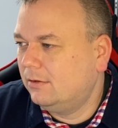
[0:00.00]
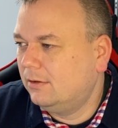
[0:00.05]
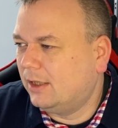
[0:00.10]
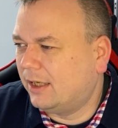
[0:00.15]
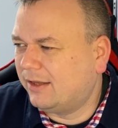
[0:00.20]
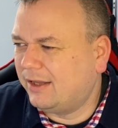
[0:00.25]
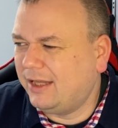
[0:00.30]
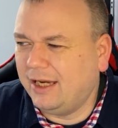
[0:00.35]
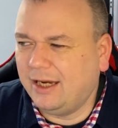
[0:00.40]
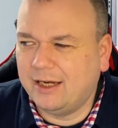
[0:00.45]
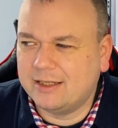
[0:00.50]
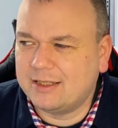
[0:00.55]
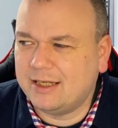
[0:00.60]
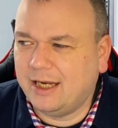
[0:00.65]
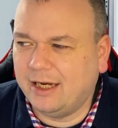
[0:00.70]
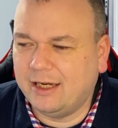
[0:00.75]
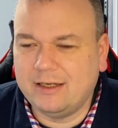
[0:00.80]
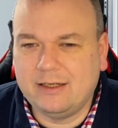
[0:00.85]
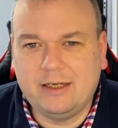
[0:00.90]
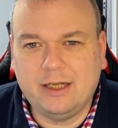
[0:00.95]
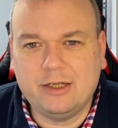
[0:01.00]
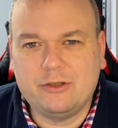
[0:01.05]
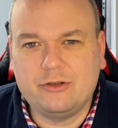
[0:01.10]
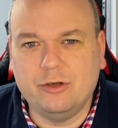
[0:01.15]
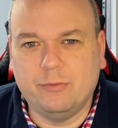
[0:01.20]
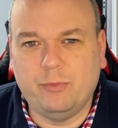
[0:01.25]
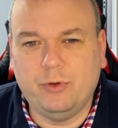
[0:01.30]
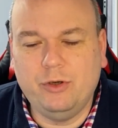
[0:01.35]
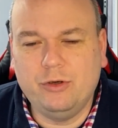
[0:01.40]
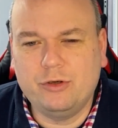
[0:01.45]
I think it's like
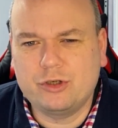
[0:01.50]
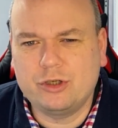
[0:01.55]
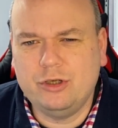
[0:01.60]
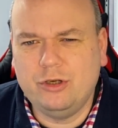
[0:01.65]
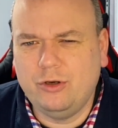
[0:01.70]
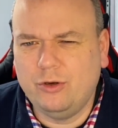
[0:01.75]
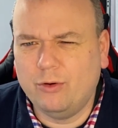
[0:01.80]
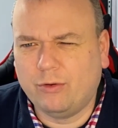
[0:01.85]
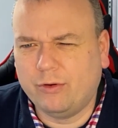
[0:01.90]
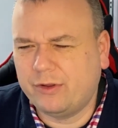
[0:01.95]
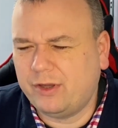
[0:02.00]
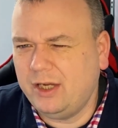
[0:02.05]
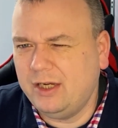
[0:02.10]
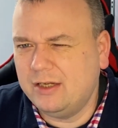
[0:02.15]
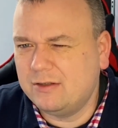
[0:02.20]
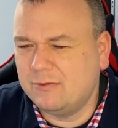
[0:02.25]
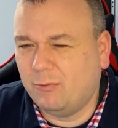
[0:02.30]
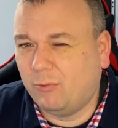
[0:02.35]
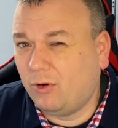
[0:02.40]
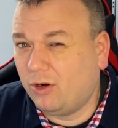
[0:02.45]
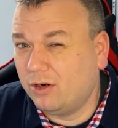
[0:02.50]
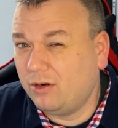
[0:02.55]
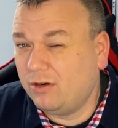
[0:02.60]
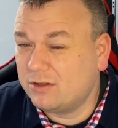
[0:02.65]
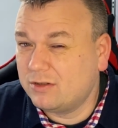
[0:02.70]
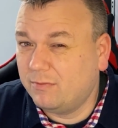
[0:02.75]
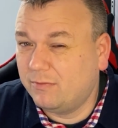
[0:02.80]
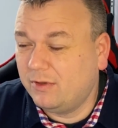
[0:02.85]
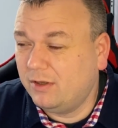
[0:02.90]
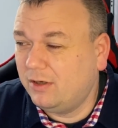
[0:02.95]
Distribution Northeast 1 or
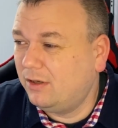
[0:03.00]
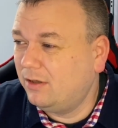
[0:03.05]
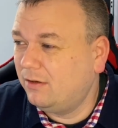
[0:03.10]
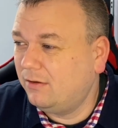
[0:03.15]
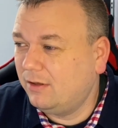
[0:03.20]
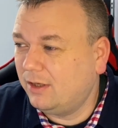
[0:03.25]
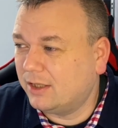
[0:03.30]
something.